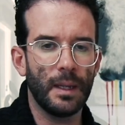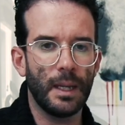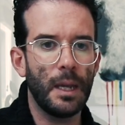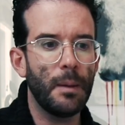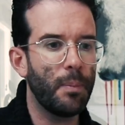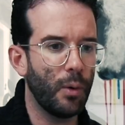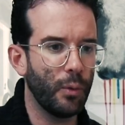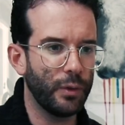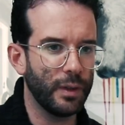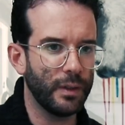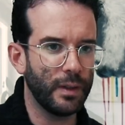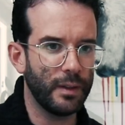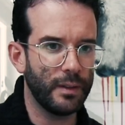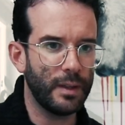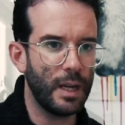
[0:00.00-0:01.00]
key
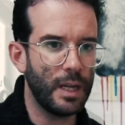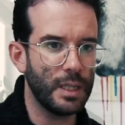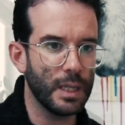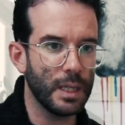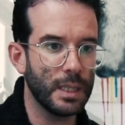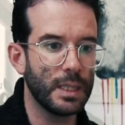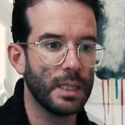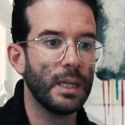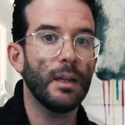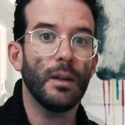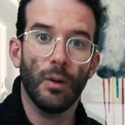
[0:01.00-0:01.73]
poses stages,